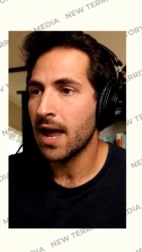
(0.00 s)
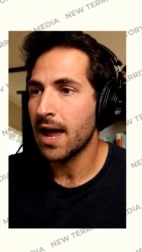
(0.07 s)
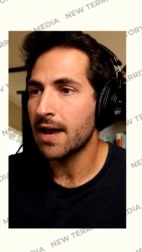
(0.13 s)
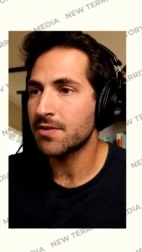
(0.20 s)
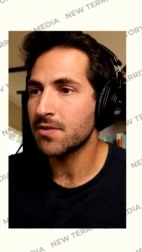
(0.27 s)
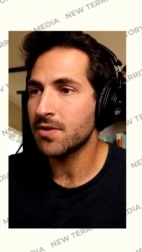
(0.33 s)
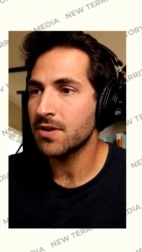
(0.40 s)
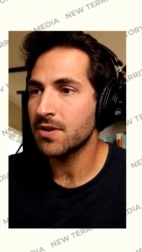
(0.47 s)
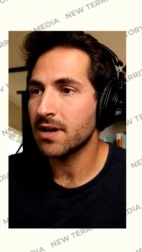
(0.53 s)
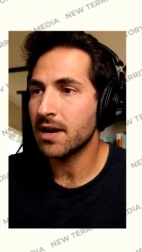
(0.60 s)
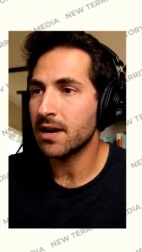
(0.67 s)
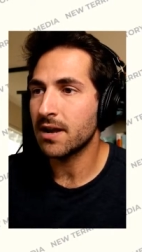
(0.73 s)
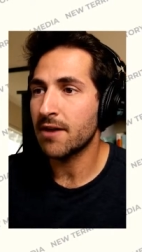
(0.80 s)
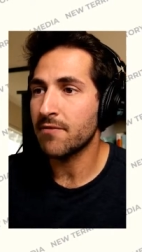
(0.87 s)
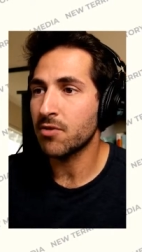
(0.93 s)
And so here you can
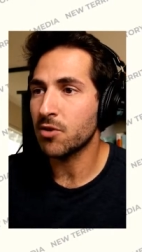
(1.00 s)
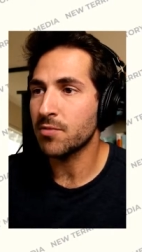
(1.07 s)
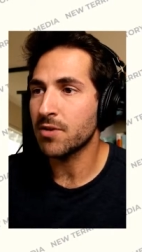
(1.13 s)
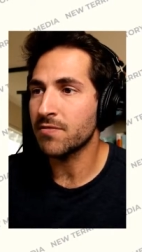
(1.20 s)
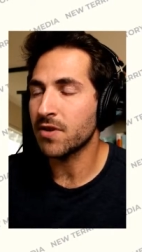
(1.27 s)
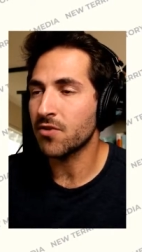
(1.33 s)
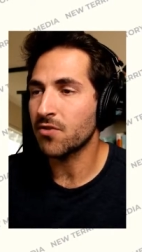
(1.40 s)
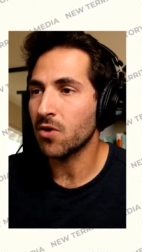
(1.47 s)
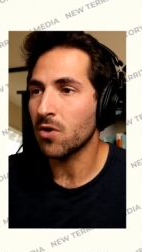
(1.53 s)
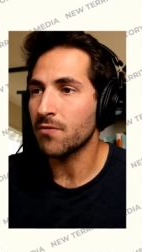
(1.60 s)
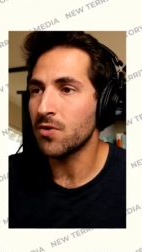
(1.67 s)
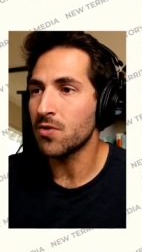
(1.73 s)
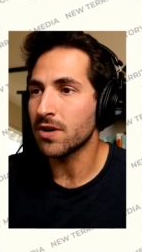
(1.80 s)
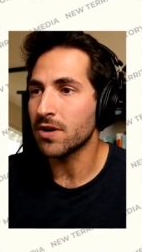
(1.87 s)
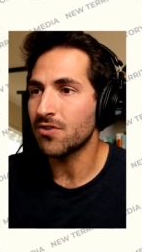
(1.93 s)
kind of have a little bit of control
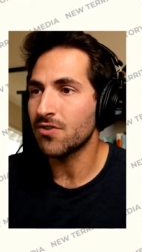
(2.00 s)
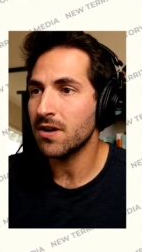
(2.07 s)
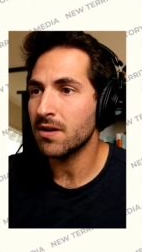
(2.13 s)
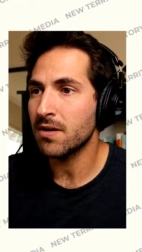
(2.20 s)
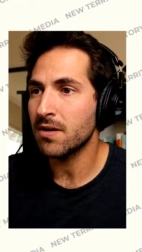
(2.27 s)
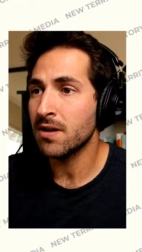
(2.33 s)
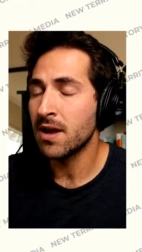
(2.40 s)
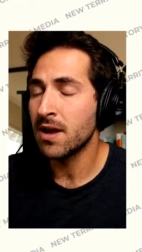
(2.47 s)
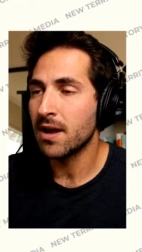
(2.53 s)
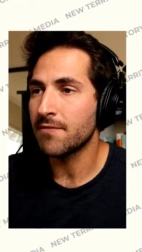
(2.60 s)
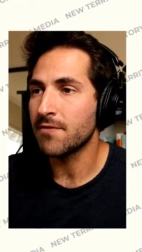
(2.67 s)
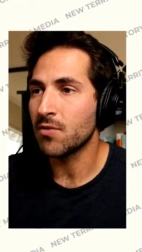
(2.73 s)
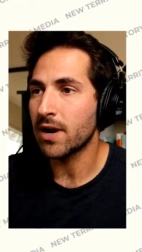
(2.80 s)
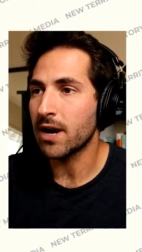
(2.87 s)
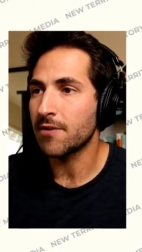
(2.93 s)
of who can share,
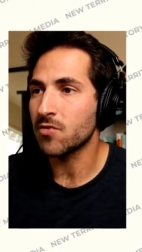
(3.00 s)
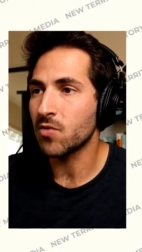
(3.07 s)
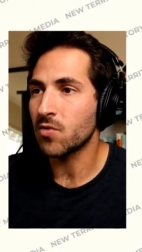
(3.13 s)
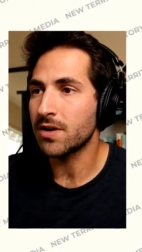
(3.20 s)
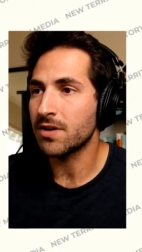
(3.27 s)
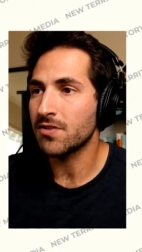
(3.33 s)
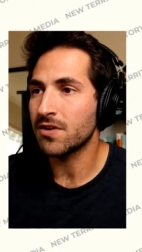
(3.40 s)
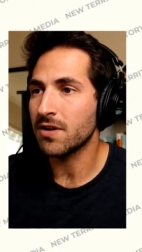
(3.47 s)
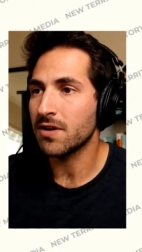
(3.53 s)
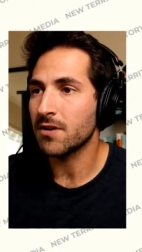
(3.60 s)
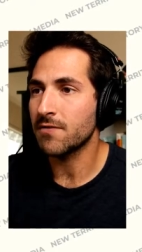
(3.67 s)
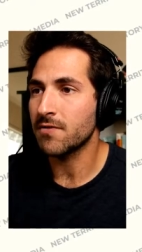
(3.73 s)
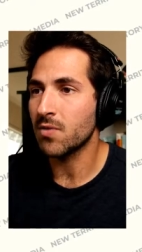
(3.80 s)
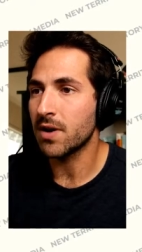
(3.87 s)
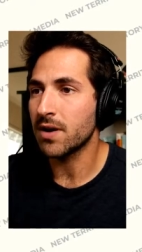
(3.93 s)
if you want everyone to share,
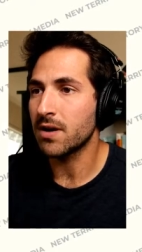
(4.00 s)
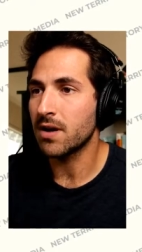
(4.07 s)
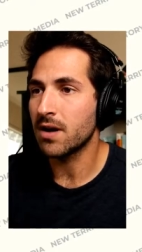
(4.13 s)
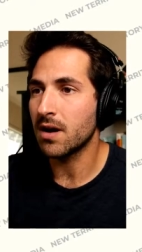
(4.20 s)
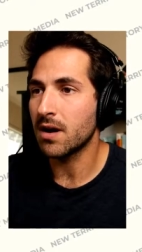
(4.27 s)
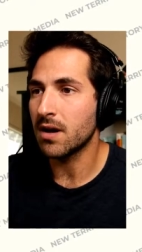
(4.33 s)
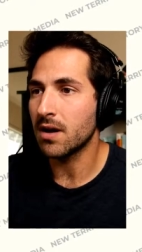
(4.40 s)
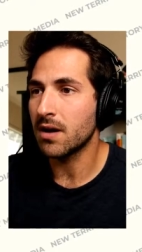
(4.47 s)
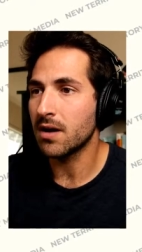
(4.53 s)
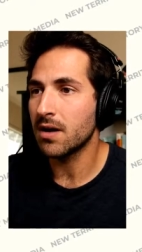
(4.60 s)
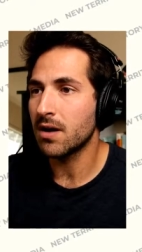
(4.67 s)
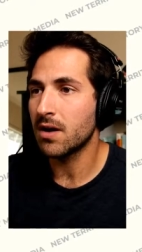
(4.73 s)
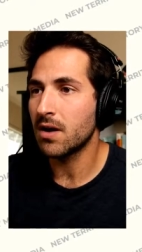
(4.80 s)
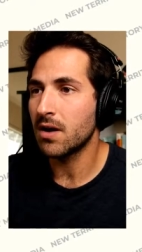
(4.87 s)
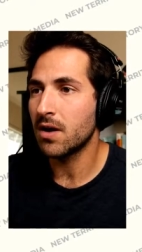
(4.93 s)
if you want,
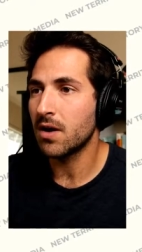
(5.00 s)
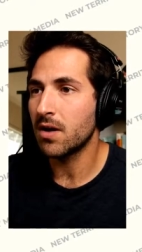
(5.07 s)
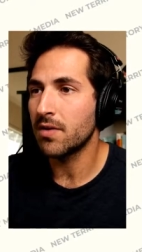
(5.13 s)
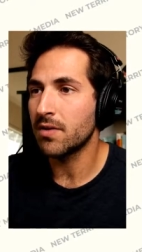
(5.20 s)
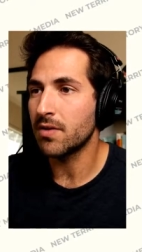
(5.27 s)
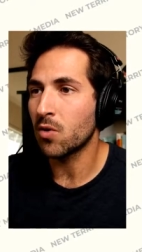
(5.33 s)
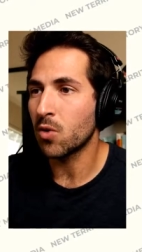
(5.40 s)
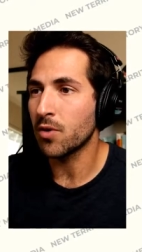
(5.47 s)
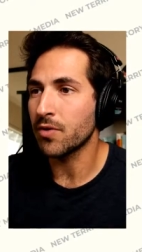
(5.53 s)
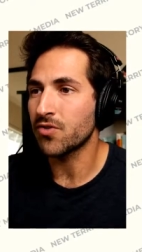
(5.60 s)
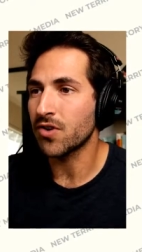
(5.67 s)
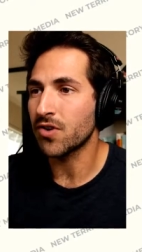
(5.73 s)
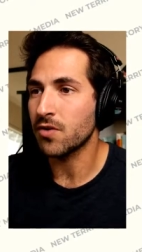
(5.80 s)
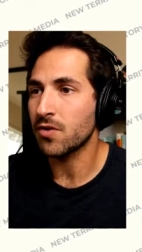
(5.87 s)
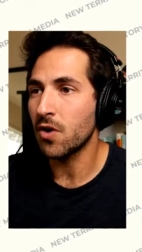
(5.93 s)
or
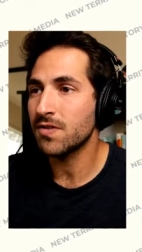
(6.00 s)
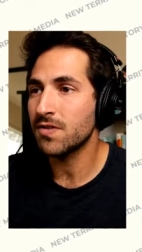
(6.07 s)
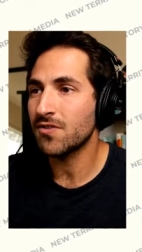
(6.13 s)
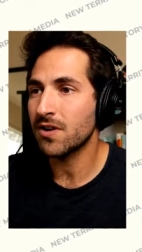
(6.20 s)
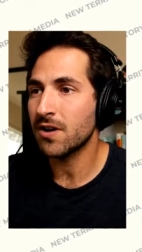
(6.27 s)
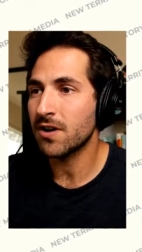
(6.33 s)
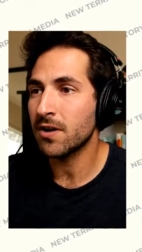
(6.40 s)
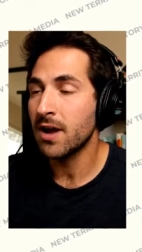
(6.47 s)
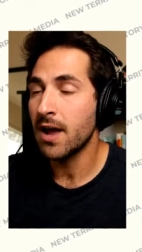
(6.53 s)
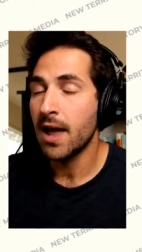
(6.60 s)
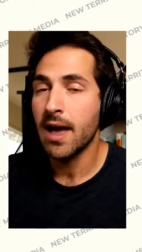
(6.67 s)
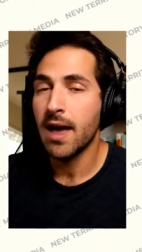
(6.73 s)
just the host to share.